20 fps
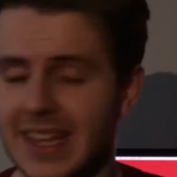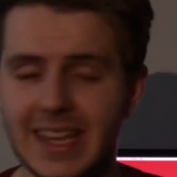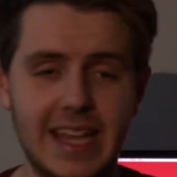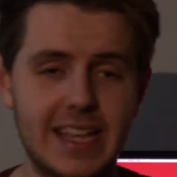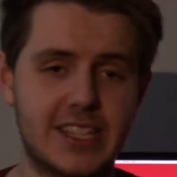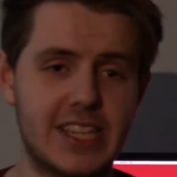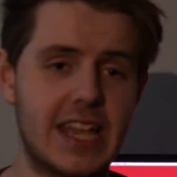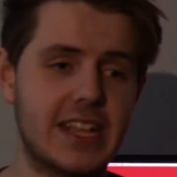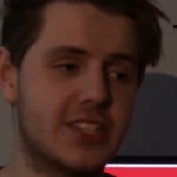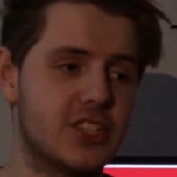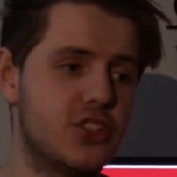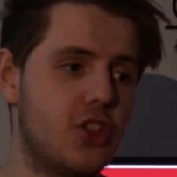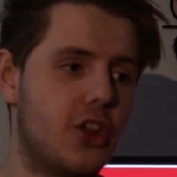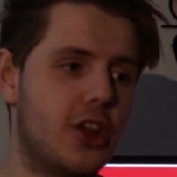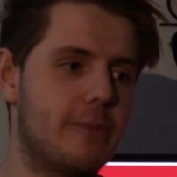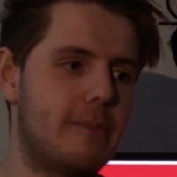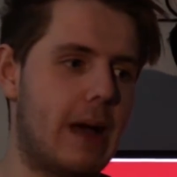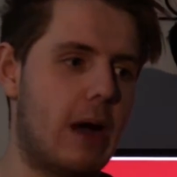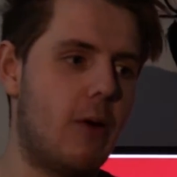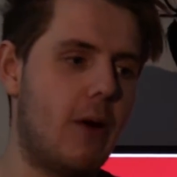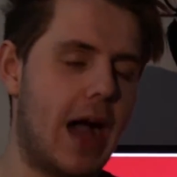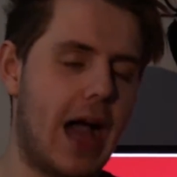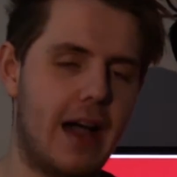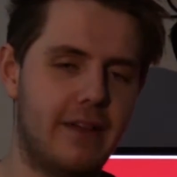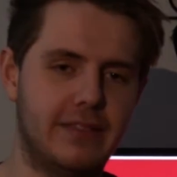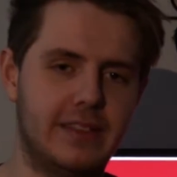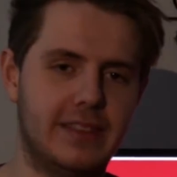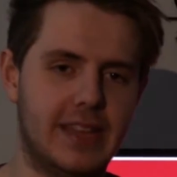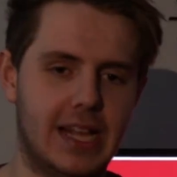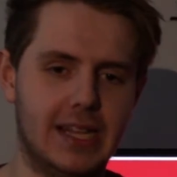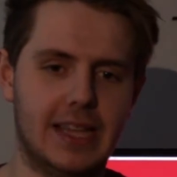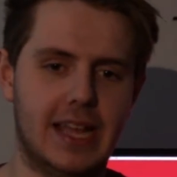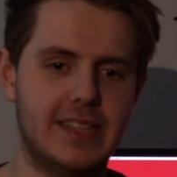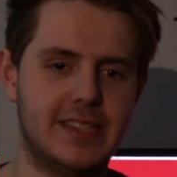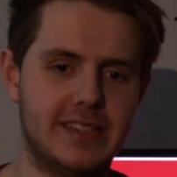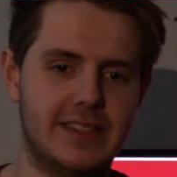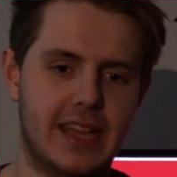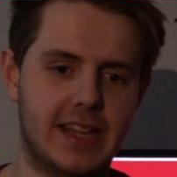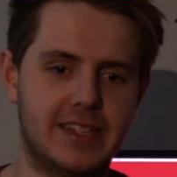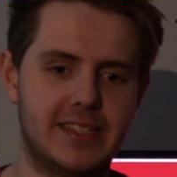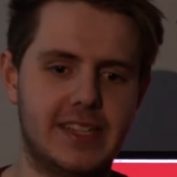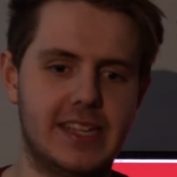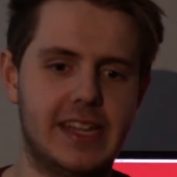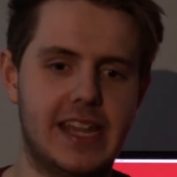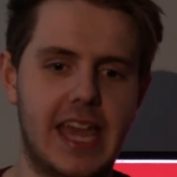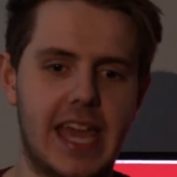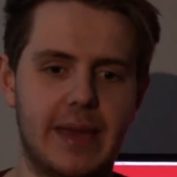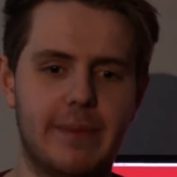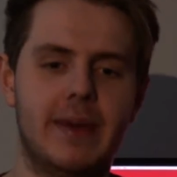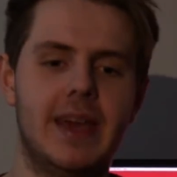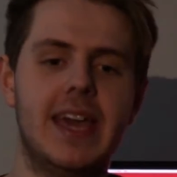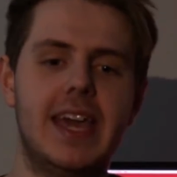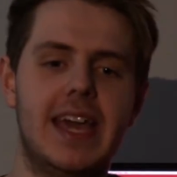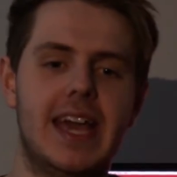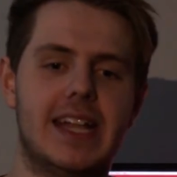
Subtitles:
It's not about having that letter next to your name.